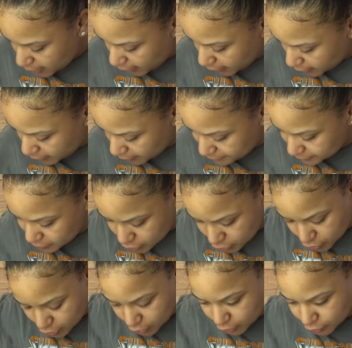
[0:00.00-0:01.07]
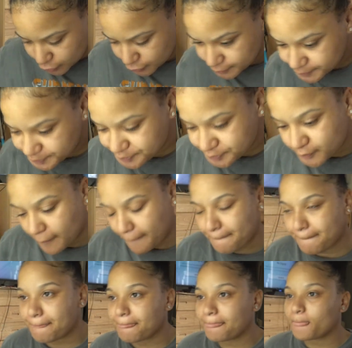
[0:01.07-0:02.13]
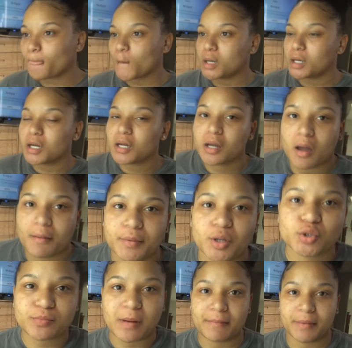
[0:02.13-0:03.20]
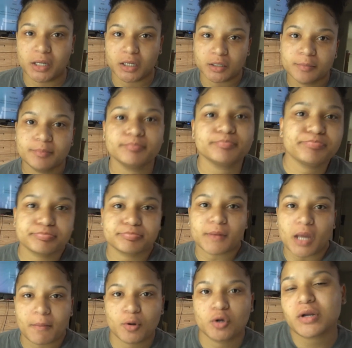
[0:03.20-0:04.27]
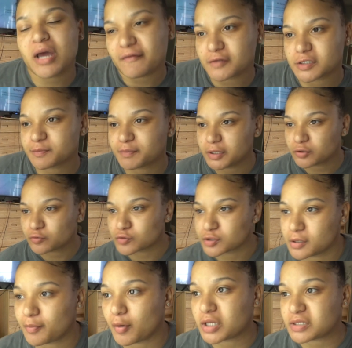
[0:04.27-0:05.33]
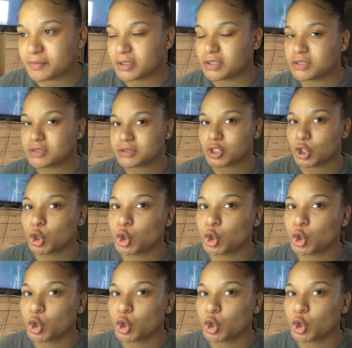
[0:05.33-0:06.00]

So I'm gonna do my makeup. I'm gonna have to speed through some parts because